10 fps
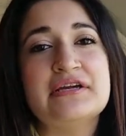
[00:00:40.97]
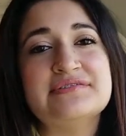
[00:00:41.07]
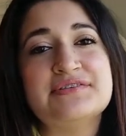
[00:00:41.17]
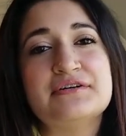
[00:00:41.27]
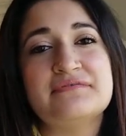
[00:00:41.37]

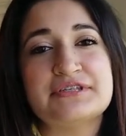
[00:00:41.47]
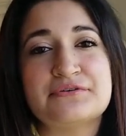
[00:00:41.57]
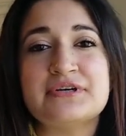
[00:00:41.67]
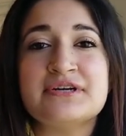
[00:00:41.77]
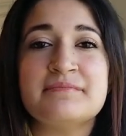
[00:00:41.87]
So
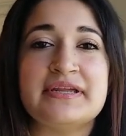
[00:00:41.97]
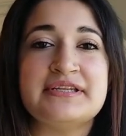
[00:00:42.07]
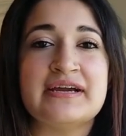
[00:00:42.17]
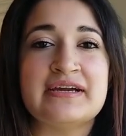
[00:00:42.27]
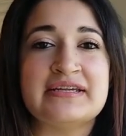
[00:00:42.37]
Viktoria
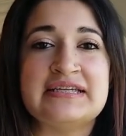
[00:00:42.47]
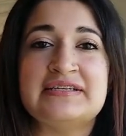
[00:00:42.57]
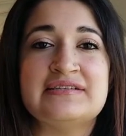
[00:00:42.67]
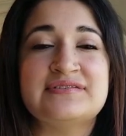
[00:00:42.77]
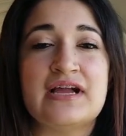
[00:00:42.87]
Minya
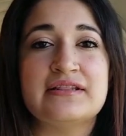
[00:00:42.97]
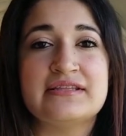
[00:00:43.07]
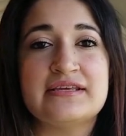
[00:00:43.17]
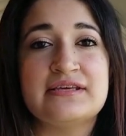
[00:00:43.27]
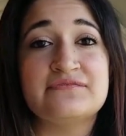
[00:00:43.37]
is
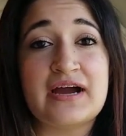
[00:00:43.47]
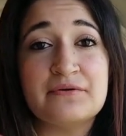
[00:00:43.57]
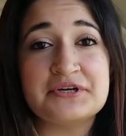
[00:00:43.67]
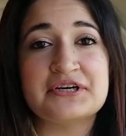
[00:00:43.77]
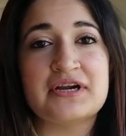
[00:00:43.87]
the
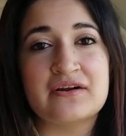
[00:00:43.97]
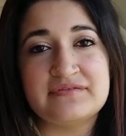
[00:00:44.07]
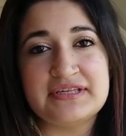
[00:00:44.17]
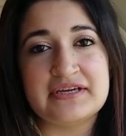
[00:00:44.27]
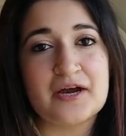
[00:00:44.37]
founder of
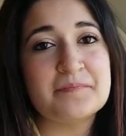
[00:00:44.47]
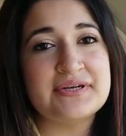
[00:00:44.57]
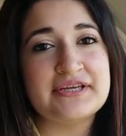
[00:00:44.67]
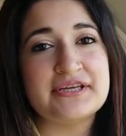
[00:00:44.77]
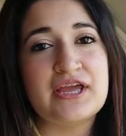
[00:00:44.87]
the
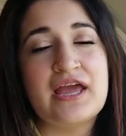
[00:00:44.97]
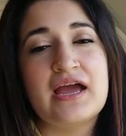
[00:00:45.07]
company.